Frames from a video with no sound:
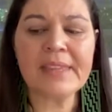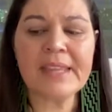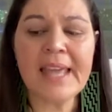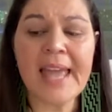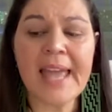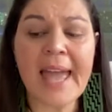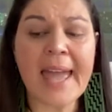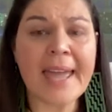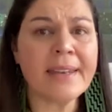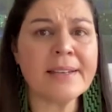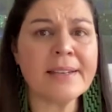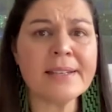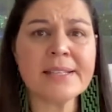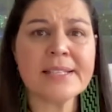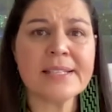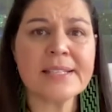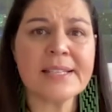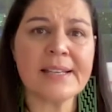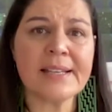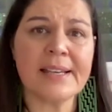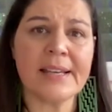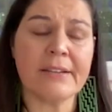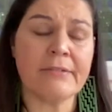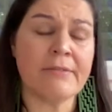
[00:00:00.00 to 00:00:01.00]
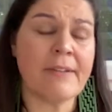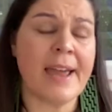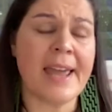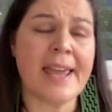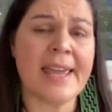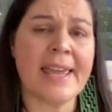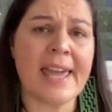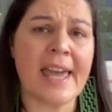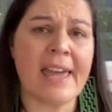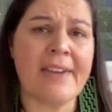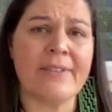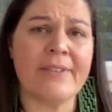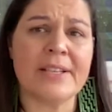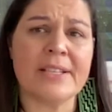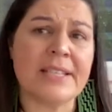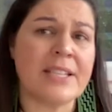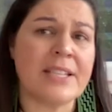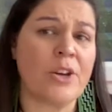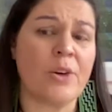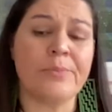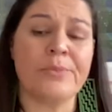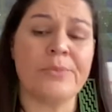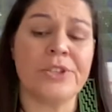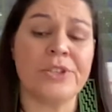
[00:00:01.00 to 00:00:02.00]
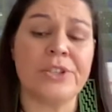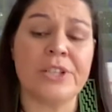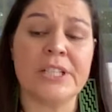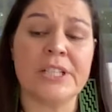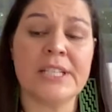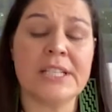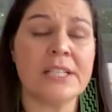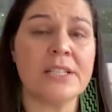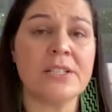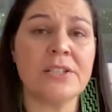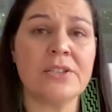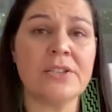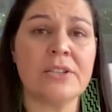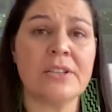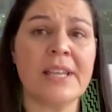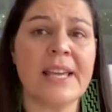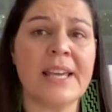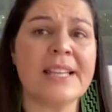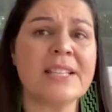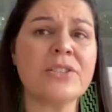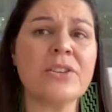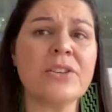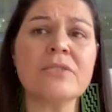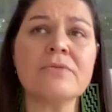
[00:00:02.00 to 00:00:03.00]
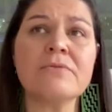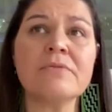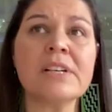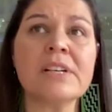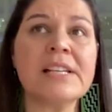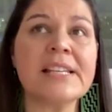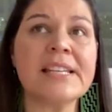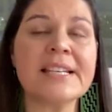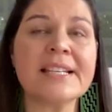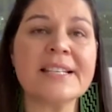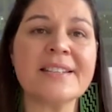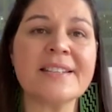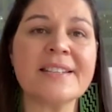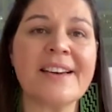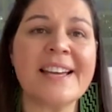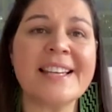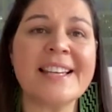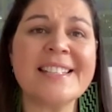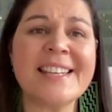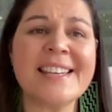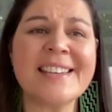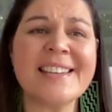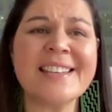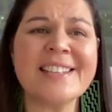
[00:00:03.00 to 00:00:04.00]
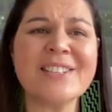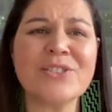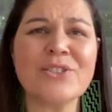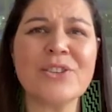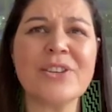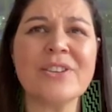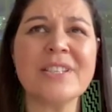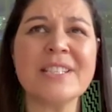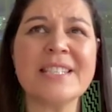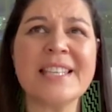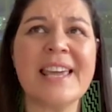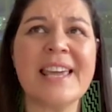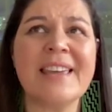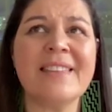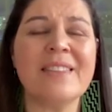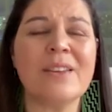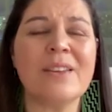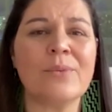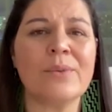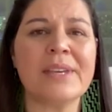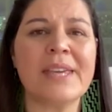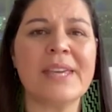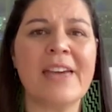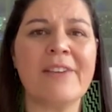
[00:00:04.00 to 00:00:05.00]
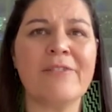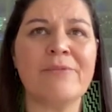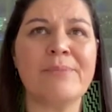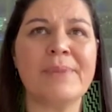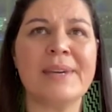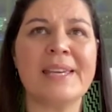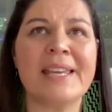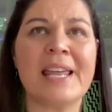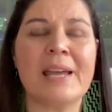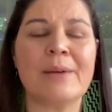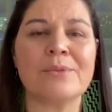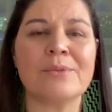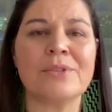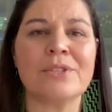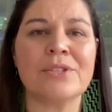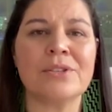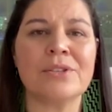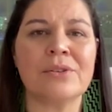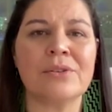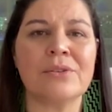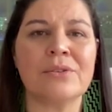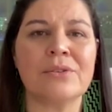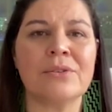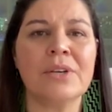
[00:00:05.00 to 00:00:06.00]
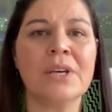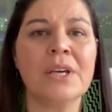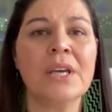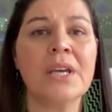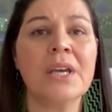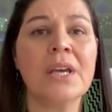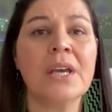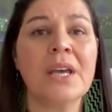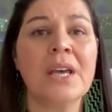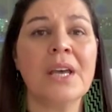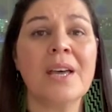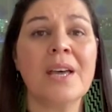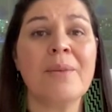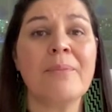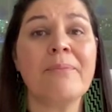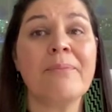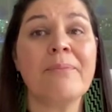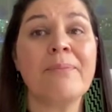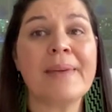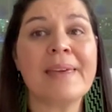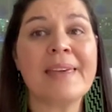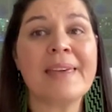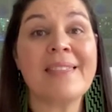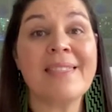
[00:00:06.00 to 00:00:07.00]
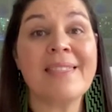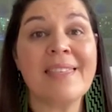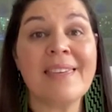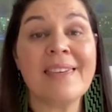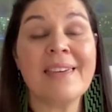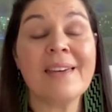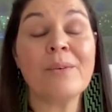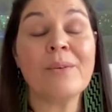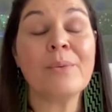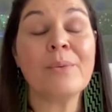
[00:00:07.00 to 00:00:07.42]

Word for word: and Array gave us the opportunity to do that. So it was really exciting. It's so sad that we haven't been able to be there.